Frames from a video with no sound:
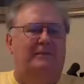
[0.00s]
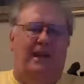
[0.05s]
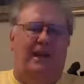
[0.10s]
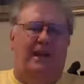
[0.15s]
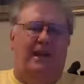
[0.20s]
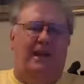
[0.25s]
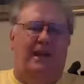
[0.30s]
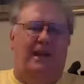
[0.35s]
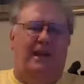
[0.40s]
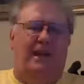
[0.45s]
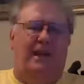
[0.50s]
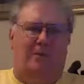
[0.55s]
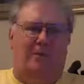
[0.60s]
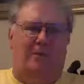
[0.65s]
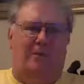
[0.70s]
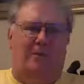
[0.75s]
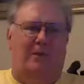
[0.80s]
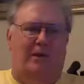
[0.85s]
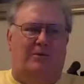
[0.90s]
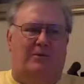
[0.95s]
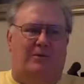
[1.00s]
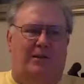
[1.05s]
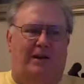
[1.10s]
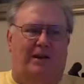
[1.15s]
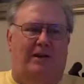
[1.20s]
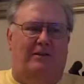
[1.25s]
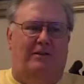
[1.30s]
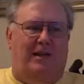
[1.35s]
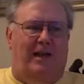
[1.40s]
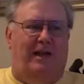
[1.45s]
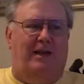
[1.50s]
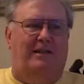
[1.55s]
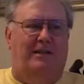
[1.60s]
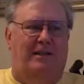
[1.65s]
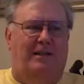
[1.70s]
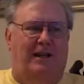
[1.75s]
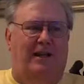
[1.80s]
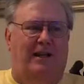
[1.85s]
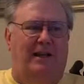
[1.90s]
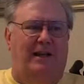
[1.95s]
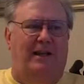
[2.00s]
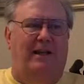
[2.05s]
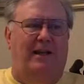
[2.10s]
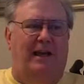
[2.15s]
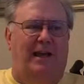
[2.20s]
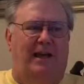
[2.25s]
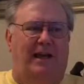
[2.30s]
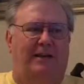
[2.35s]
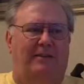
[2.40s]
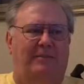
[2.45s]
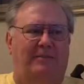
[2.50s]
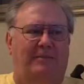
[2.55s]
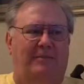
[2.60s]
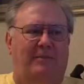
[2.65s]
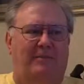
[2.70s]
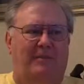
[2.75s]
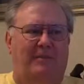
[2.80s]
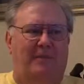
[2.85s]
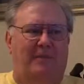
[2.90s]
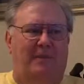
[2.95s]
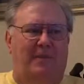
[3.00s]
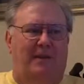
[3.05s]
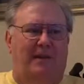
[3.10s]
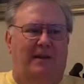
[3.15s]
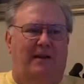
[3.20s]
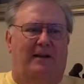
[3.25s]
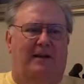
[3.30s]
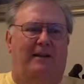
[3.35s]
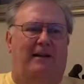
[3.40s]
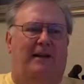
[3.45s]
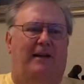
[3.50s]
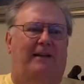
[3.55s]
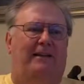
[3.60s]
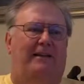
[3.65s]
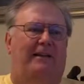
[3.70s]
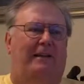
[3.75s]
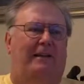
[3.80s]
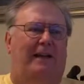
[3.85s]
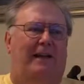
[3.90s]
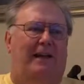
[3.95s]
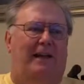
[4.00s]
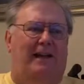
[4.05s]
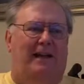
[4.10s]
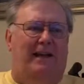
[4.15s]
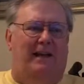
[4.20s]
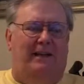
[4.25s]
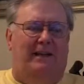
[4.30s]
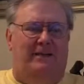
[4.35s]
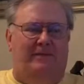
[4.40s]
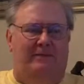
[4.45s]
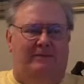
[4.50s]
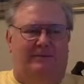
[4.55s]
in trouble going to those sales. I can tell you that. I